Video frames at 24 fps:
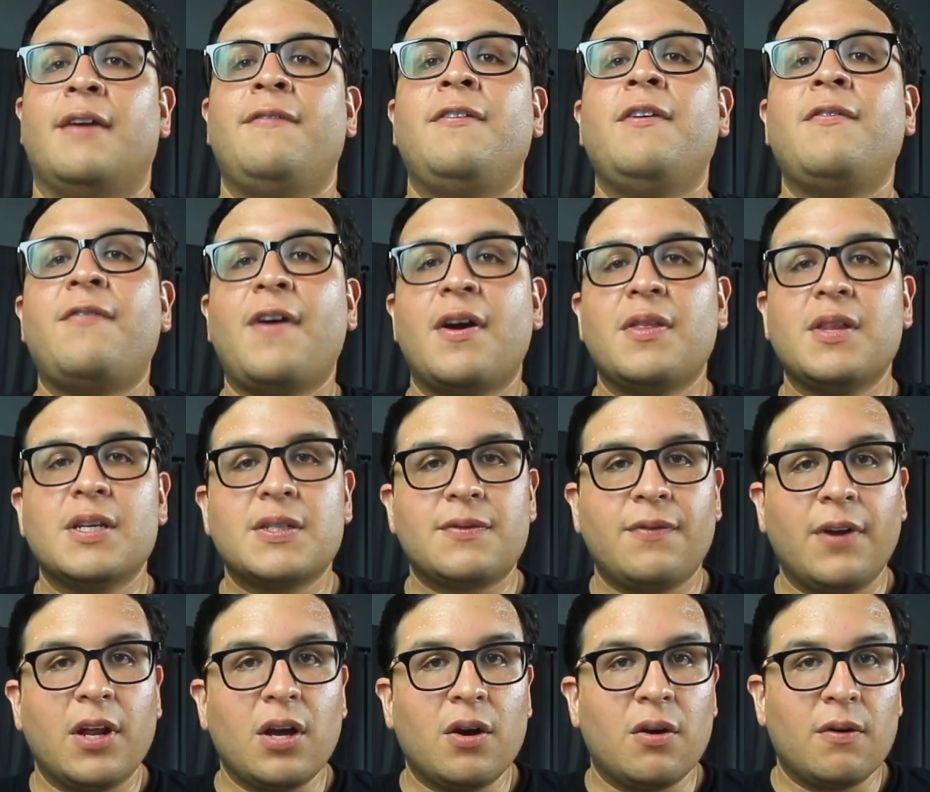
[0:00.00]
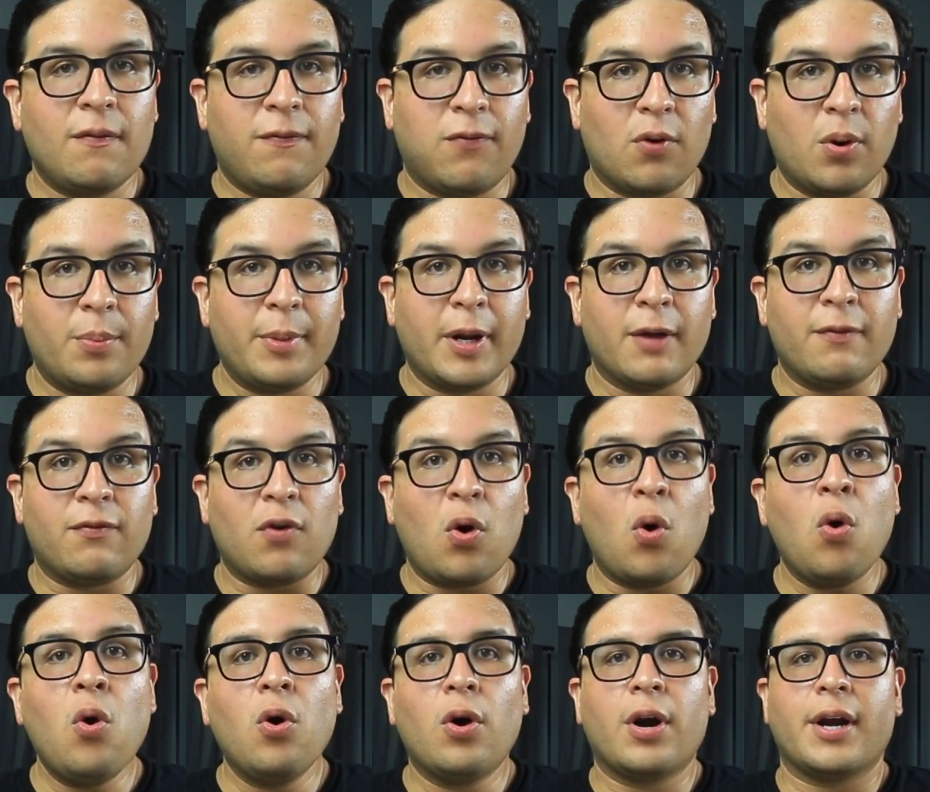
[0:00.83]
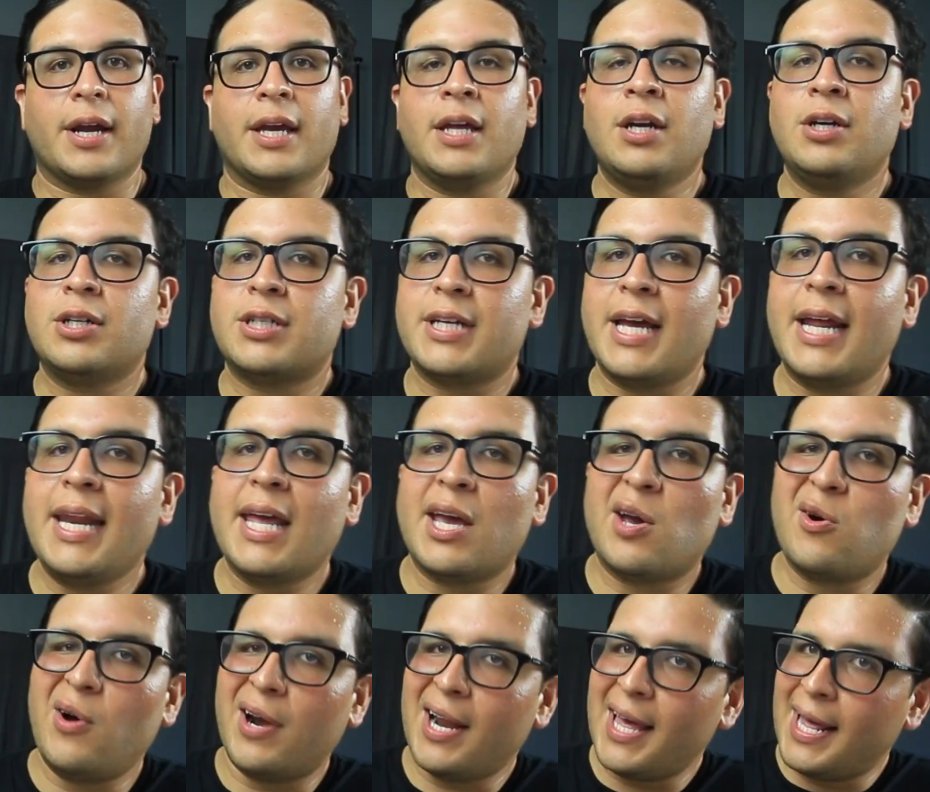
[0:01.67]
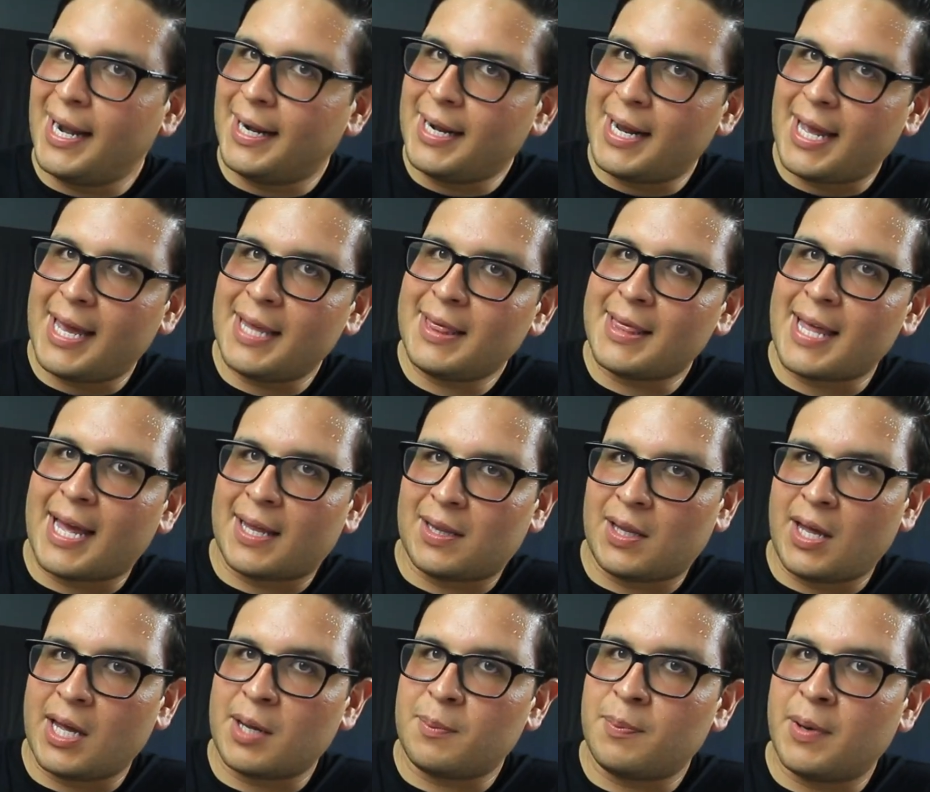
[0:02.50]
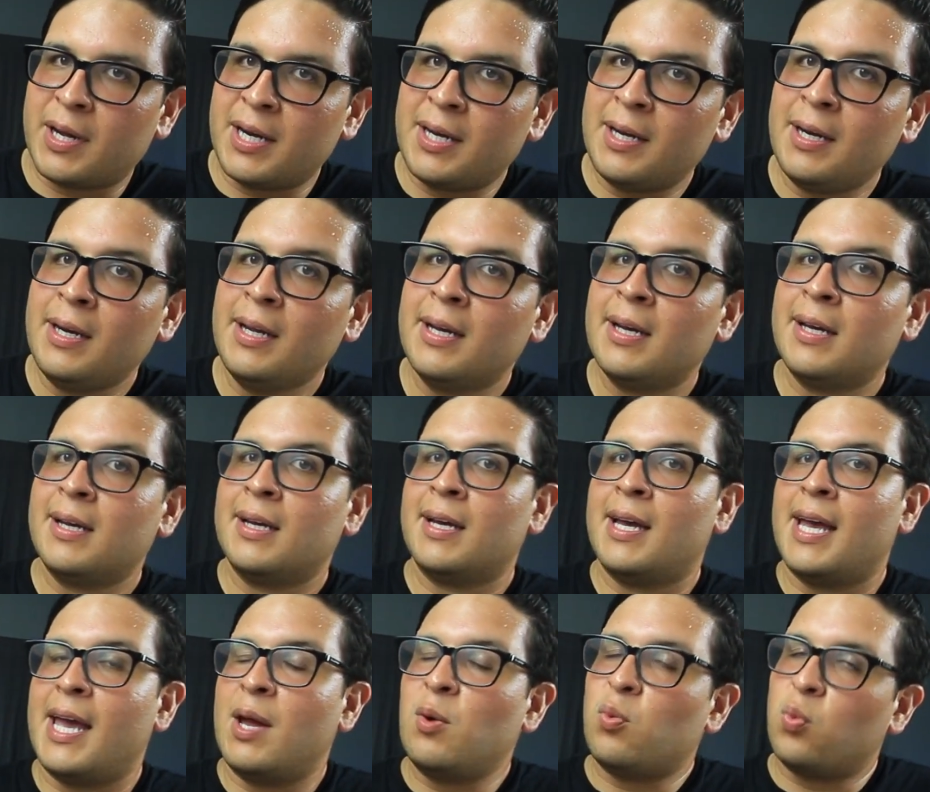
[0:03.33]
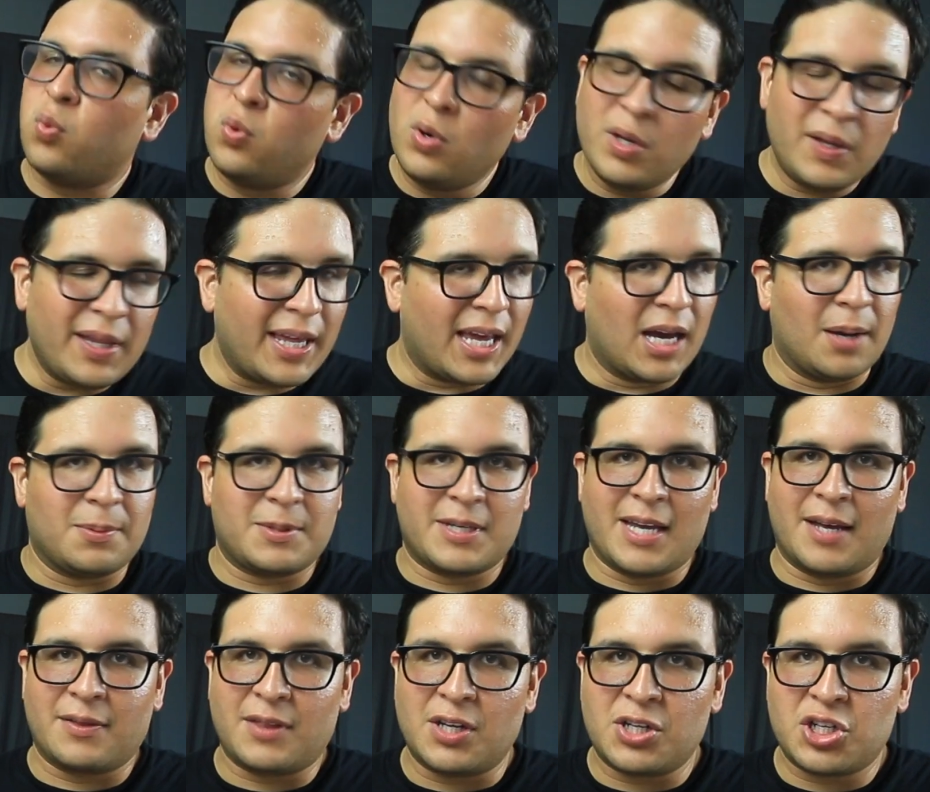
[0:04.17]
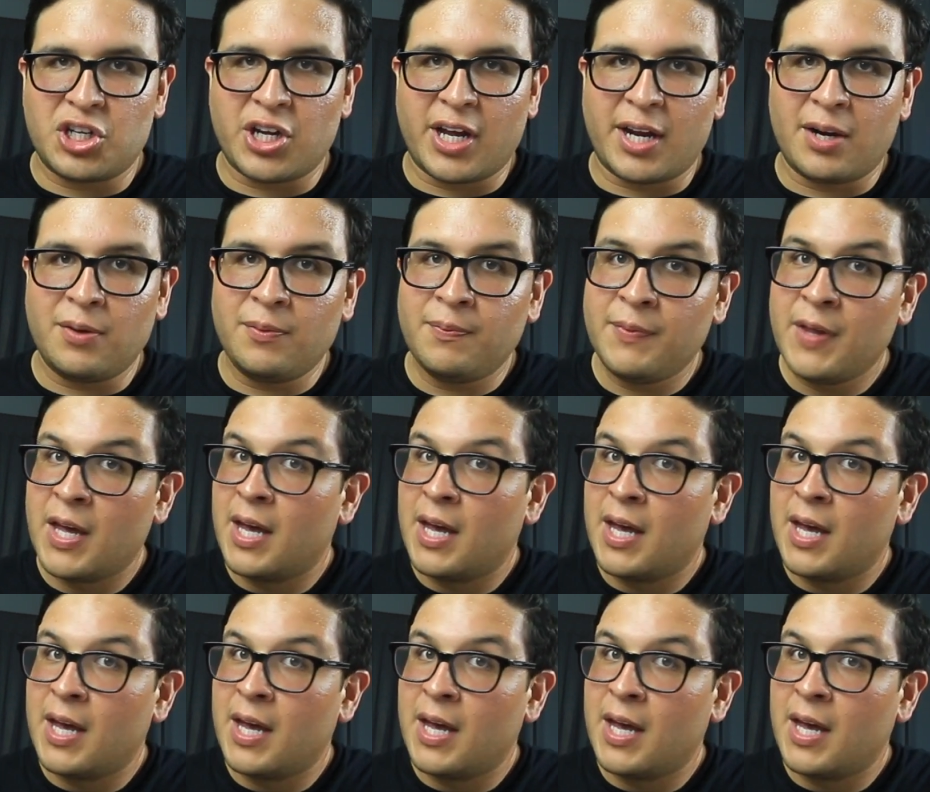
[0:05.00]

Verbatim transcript: If you found this video informative or entertaining, go ahead and hit that like button. It really helps out the channel.